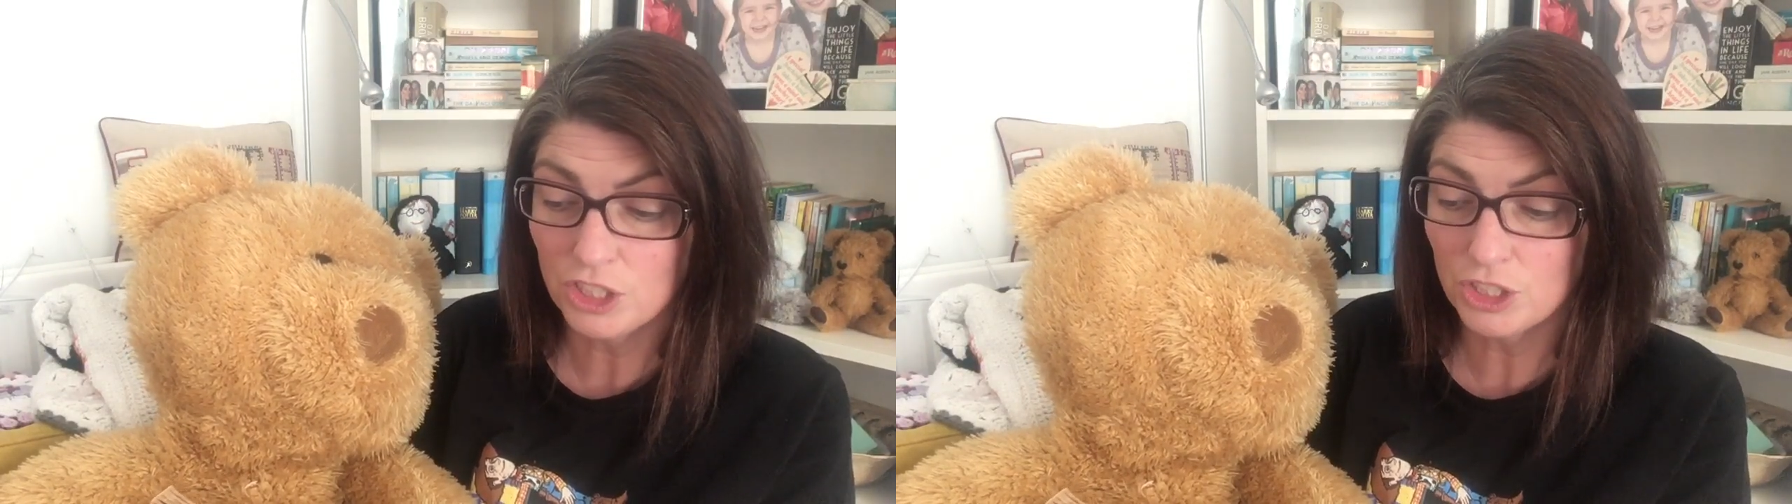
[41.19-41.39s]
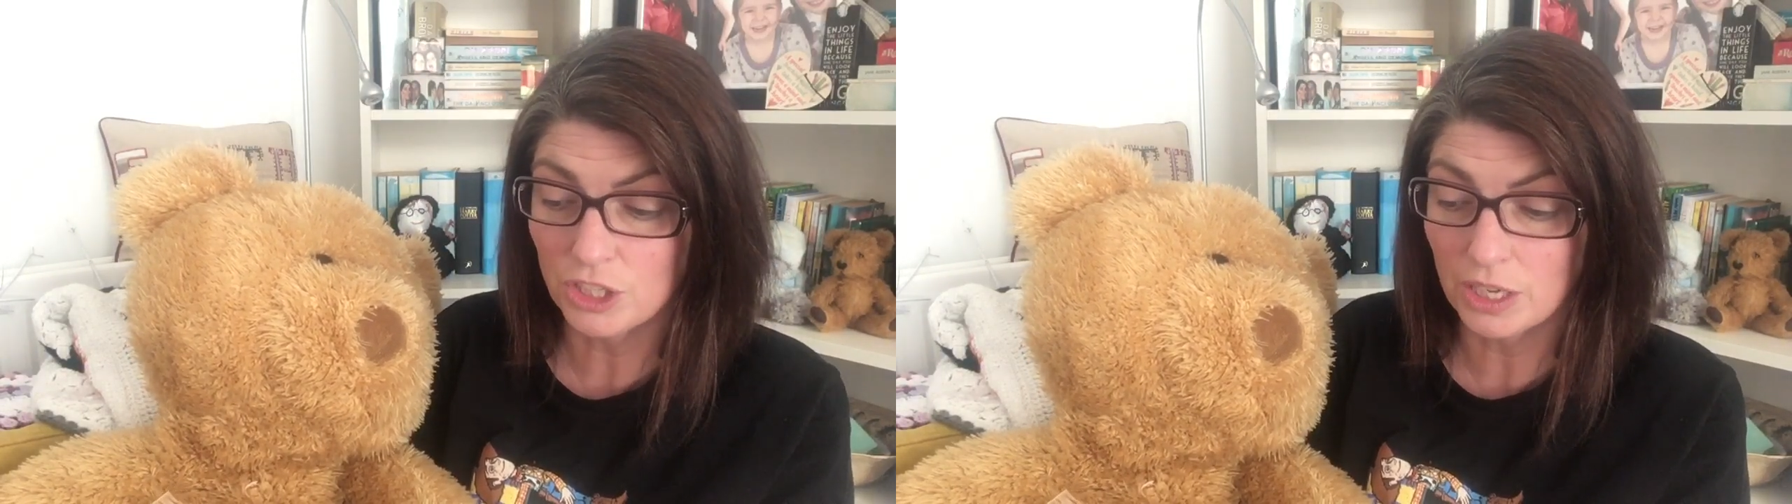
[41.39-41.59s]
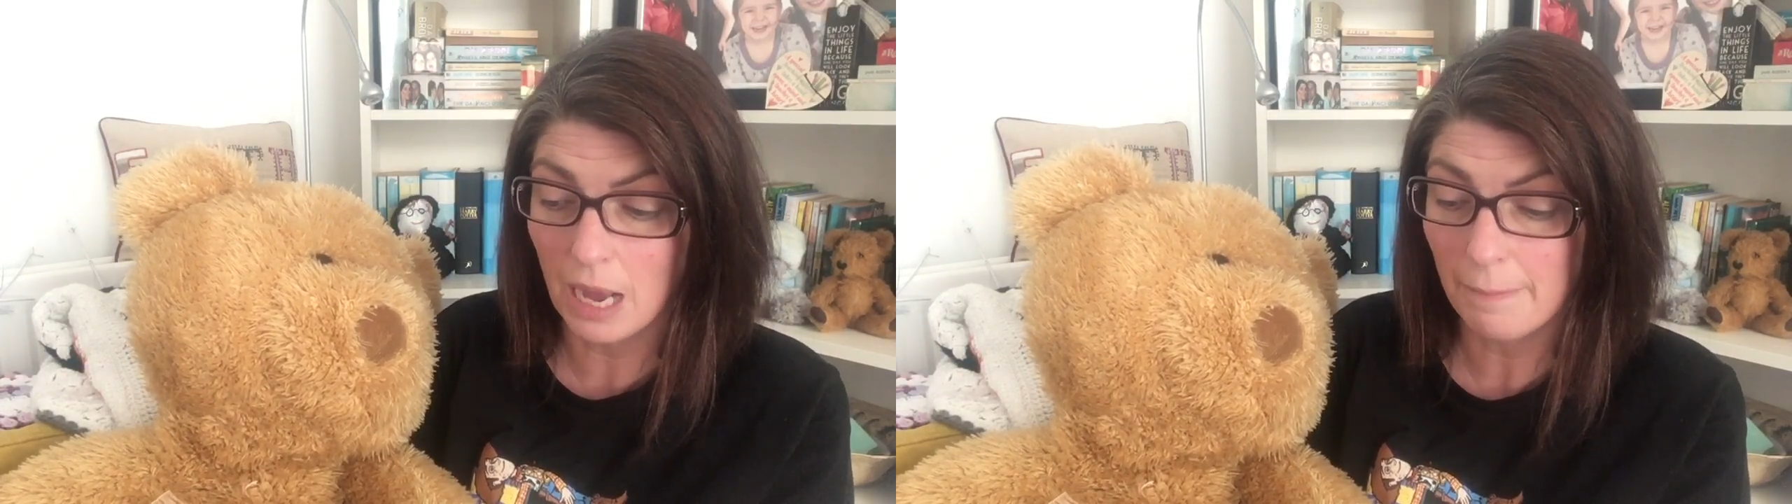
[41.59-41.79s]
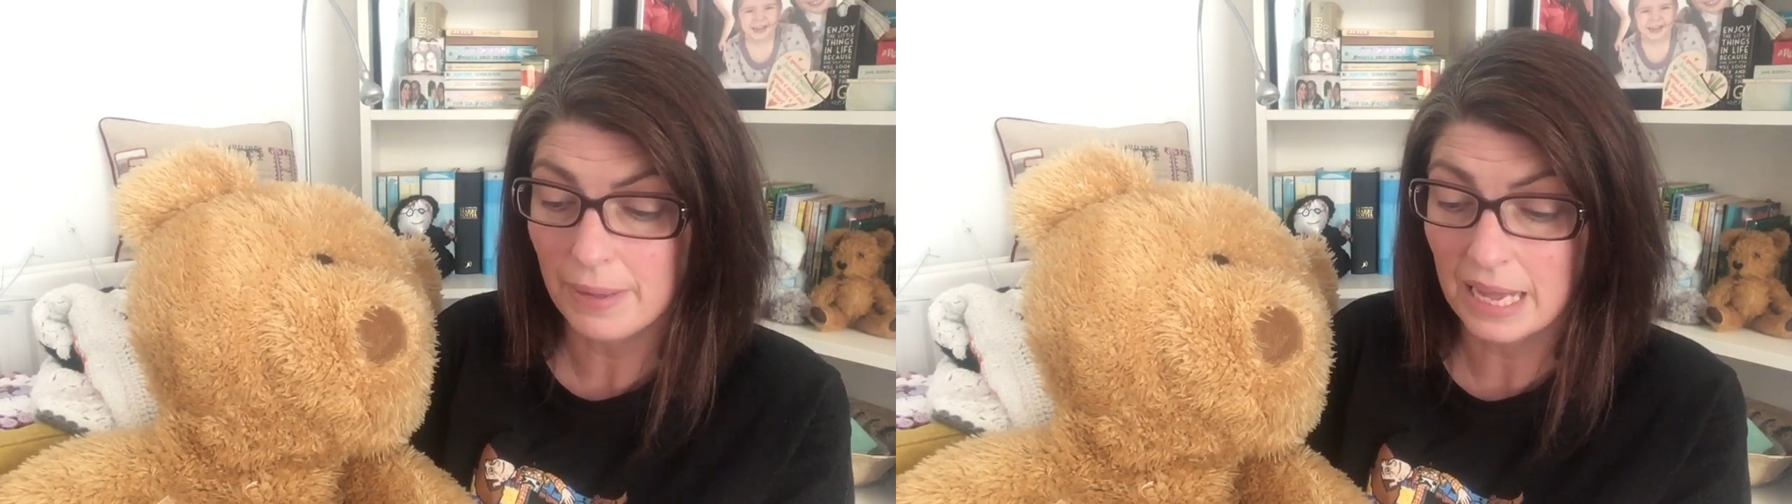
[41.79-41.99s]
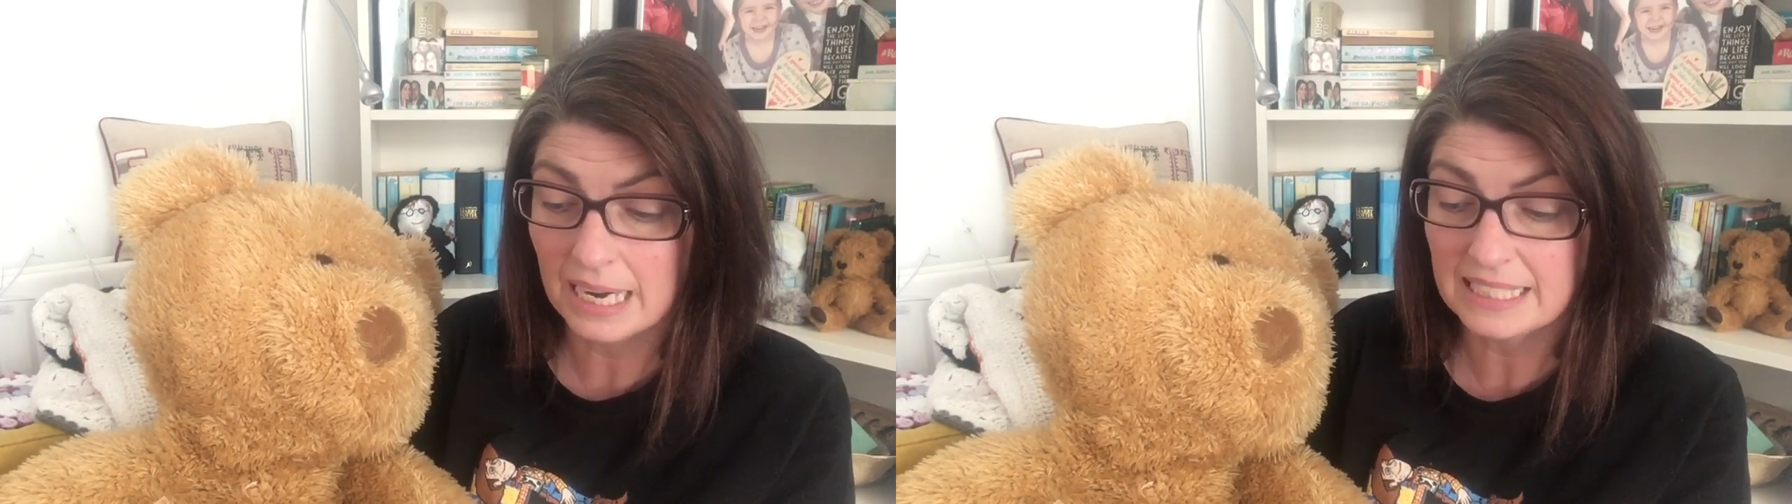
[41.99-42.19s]
stood it up,
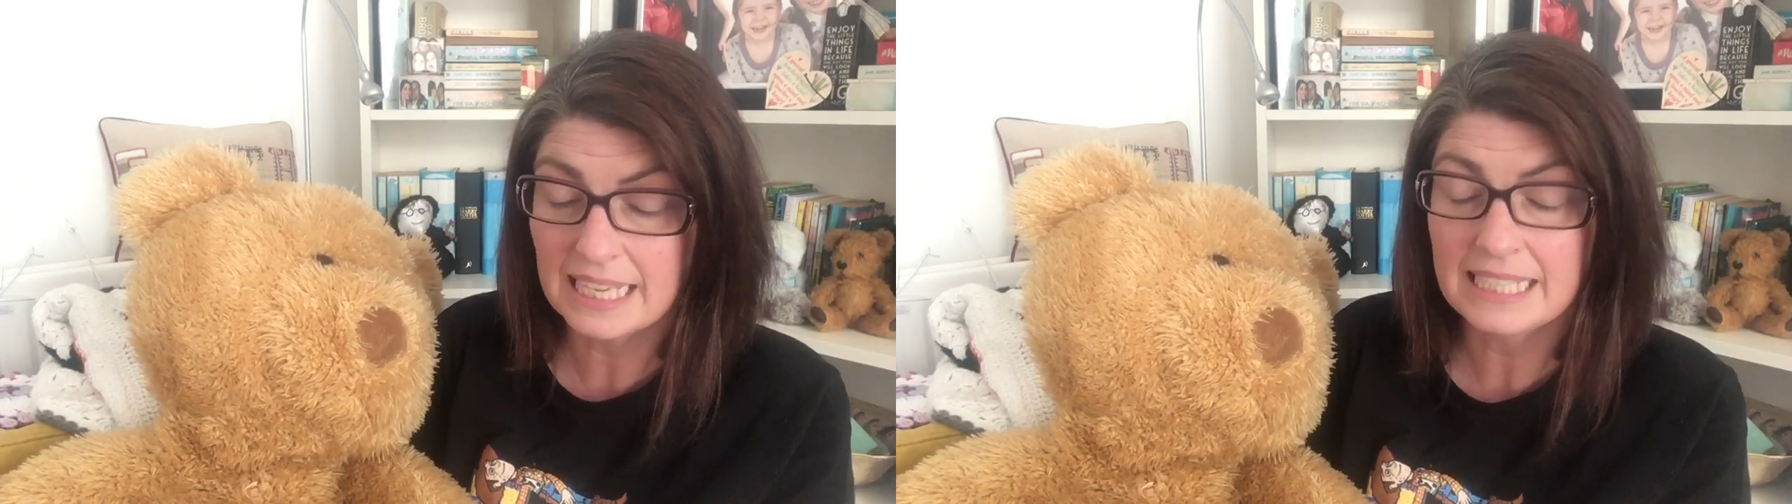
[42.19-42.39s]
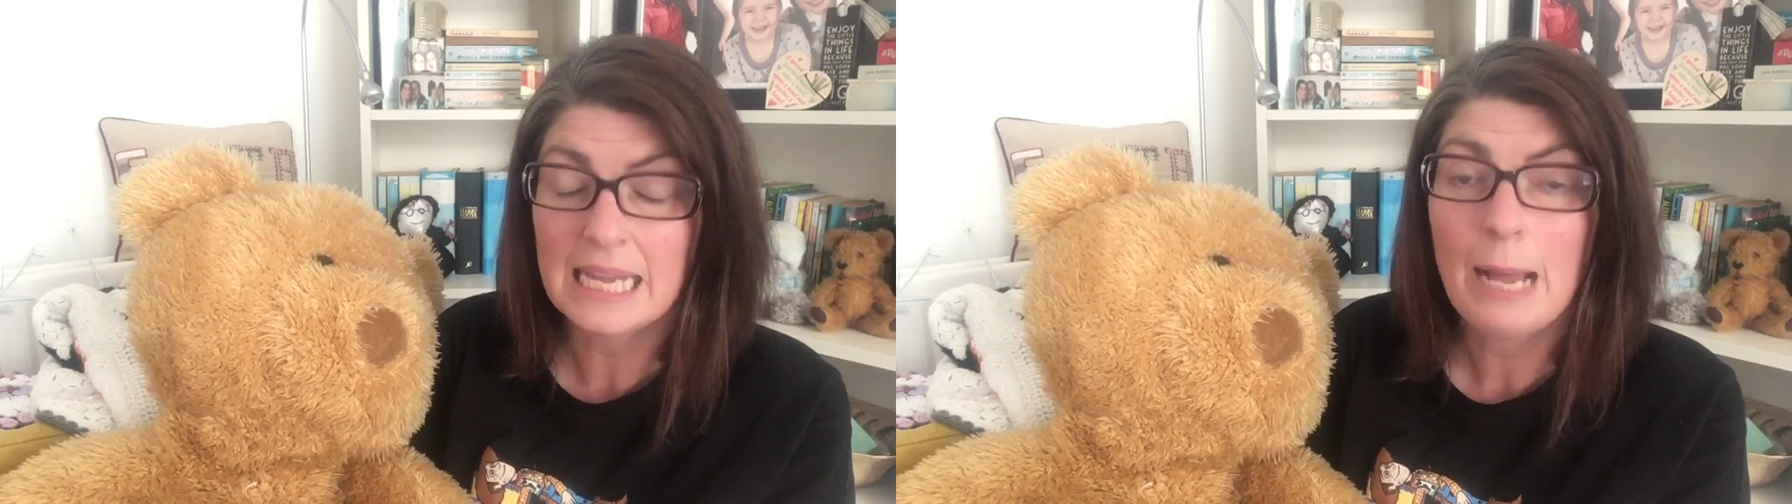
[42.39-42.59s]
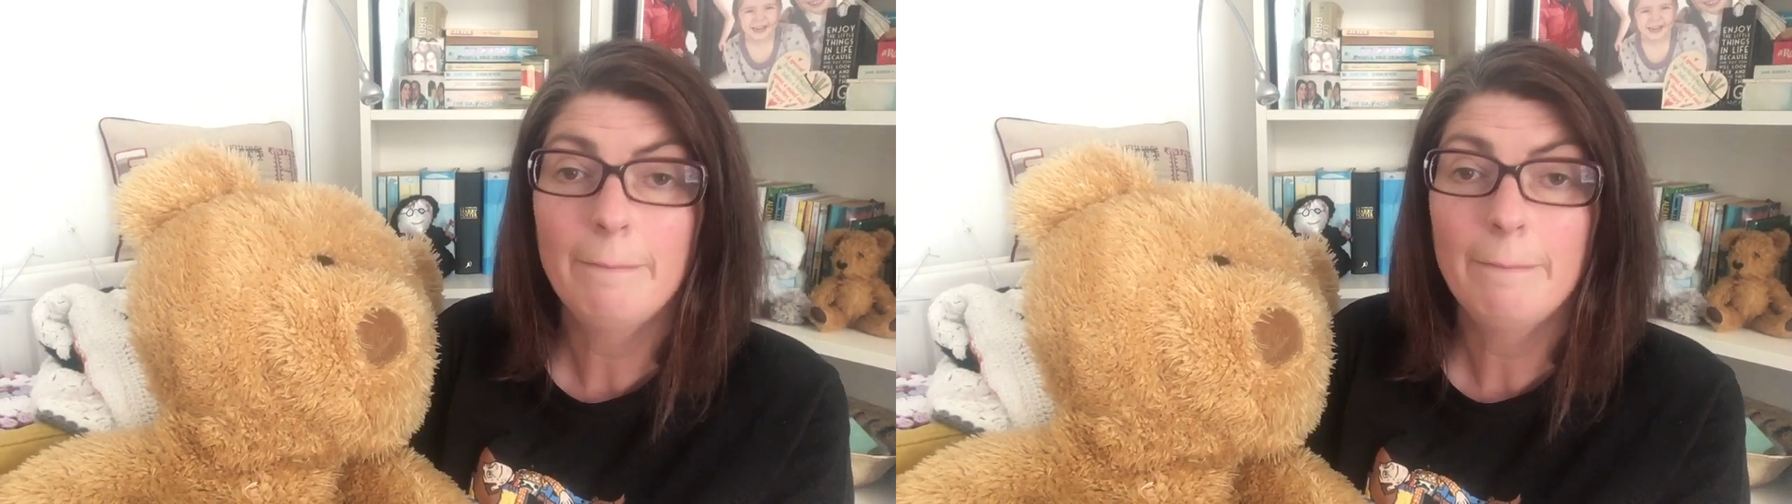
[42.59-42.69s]
and it said,